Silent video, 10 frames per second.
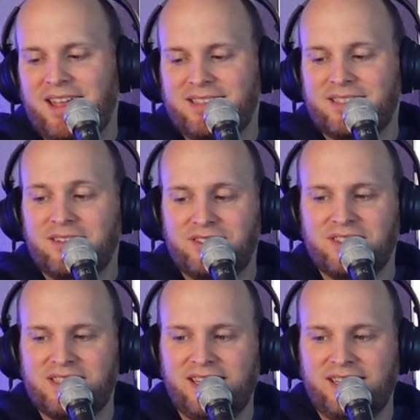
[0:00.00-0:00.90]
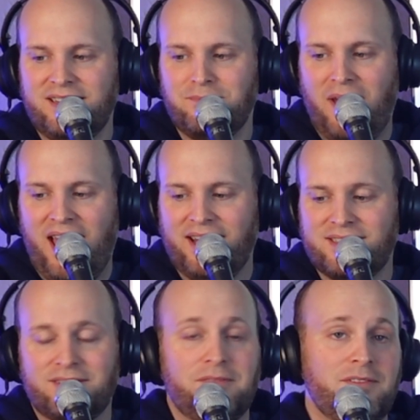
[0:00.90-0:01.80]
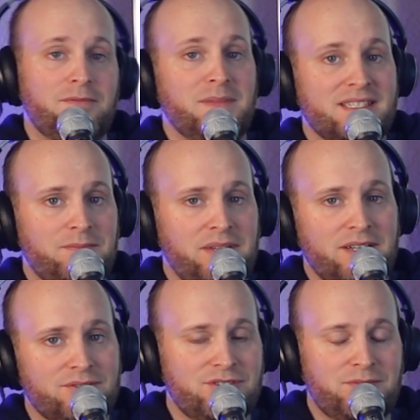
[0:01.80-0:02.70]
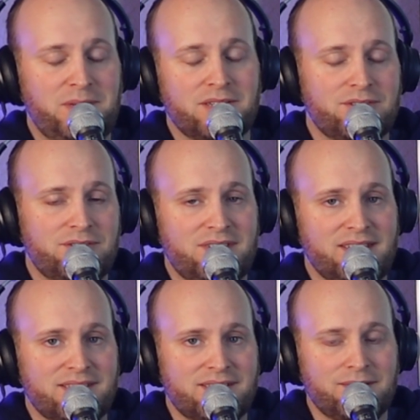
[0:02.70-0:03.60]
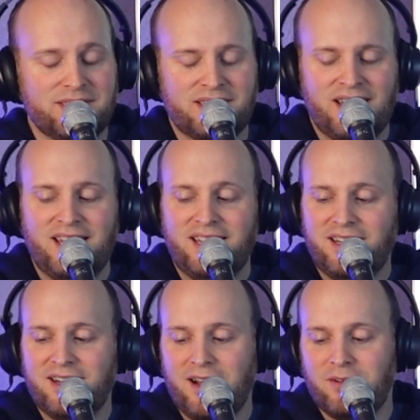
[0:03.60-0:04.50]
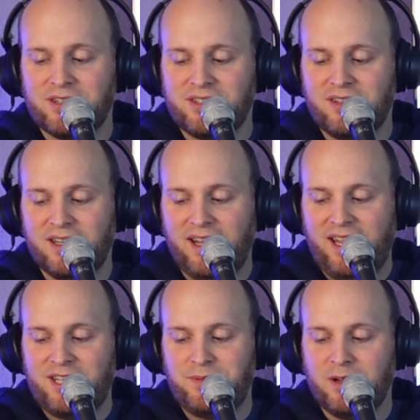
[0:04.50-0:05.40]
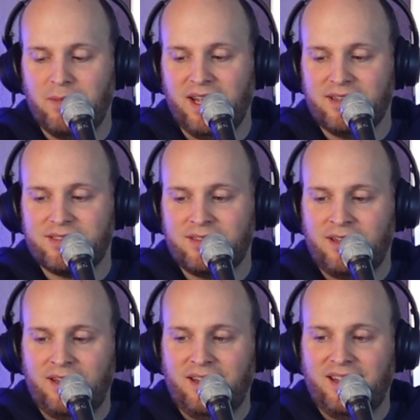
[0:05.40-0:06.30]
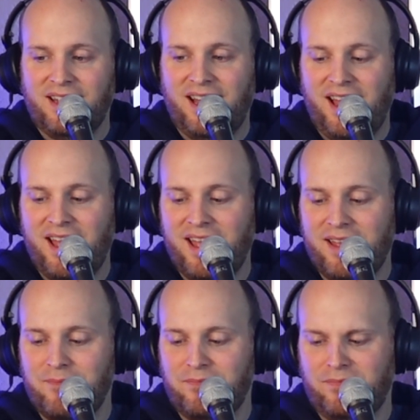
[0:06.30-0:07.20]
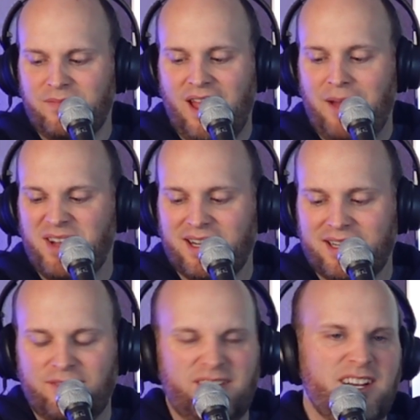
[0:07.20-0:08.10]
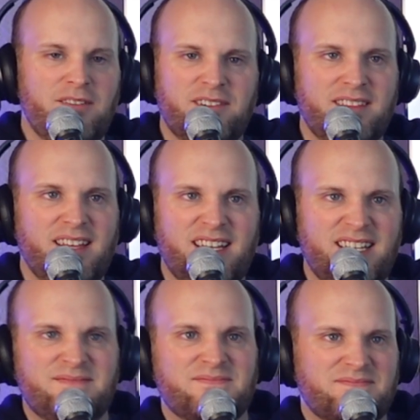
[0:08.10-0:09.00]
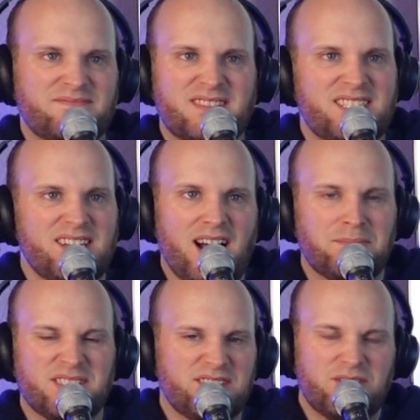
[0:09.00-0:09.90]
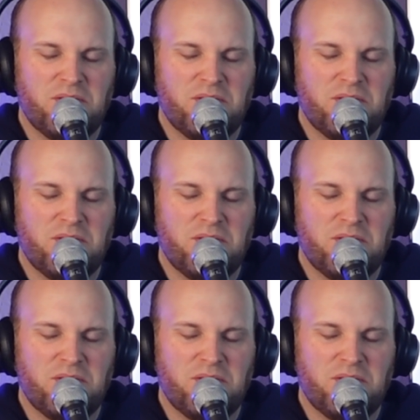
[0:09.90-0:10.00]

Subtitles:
So it just hit Max, so if you've missed Beetlejuice in the cinemas, you can now watch it on HBO Max. I'm not going to read over the synopsis.